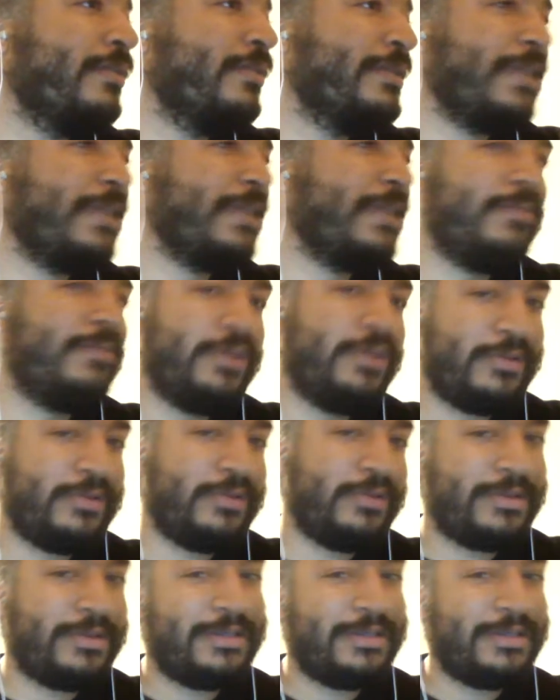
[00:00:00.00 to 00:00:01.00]
that
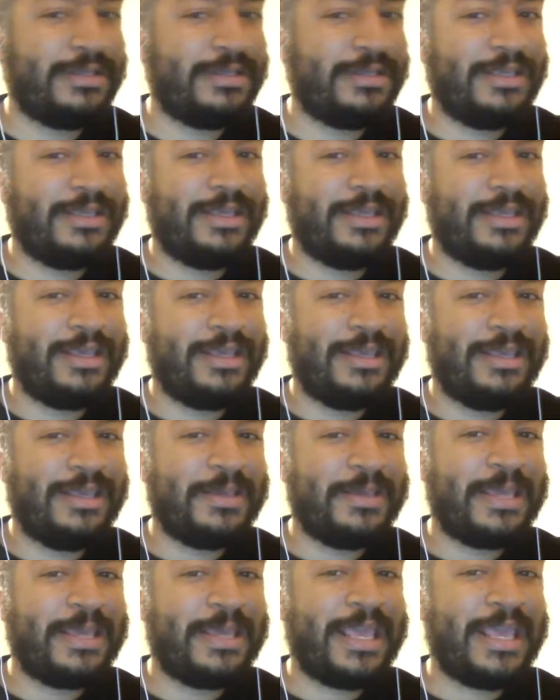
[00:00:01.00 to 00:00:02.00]
debuted,
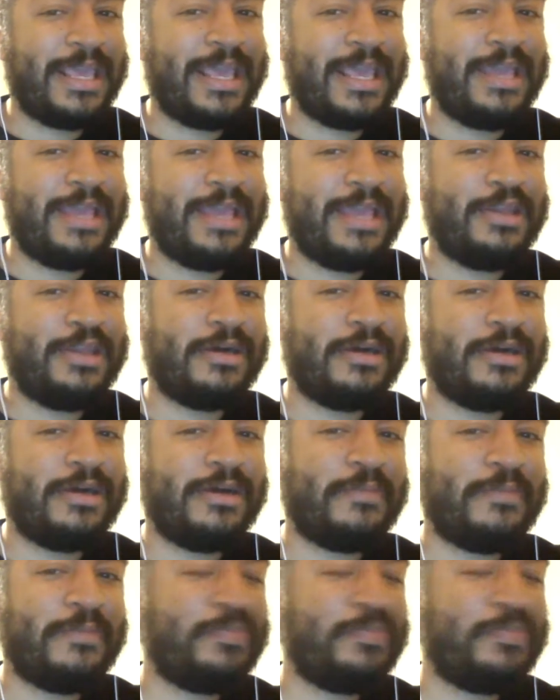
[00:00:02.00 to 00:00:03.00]

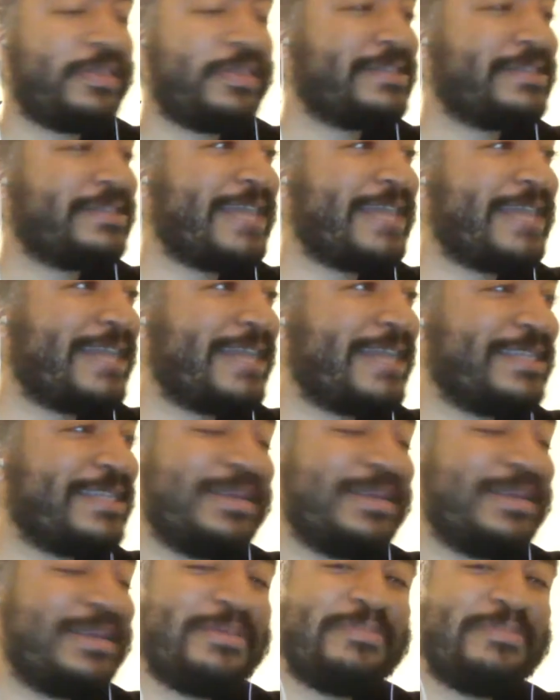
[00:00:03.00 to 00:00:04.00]
and this tag
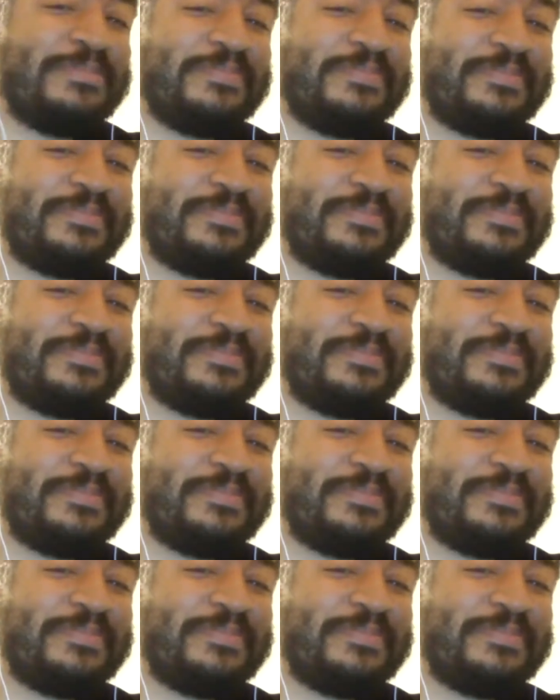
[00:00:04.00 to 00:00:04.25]
team